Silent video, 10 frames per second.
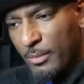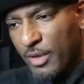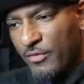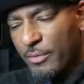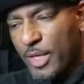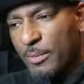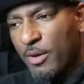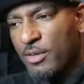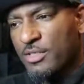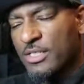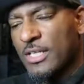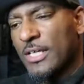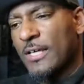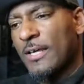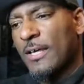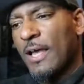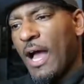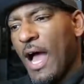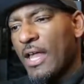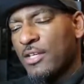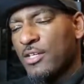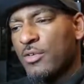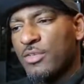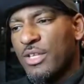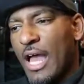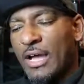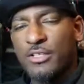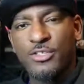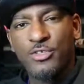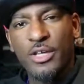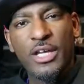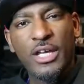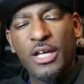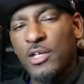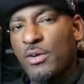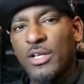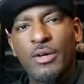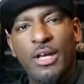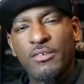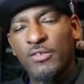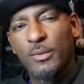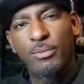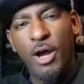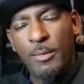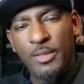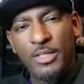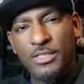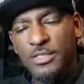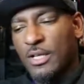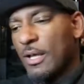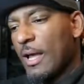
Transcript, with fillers: But for me personally, I knew that I could trade. I knew I know how to flip properties.